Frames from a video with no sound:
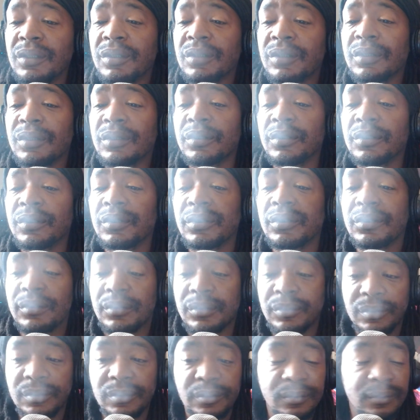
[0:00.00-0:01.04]

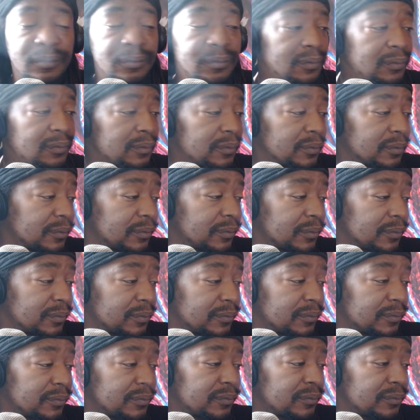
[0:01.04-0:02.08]

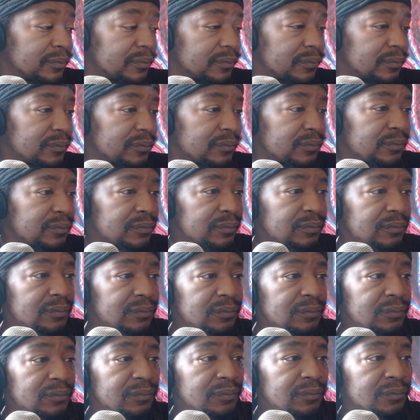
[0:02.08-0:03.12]

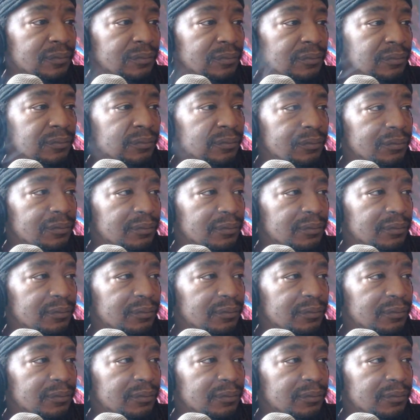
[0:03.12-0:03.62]
[no speech]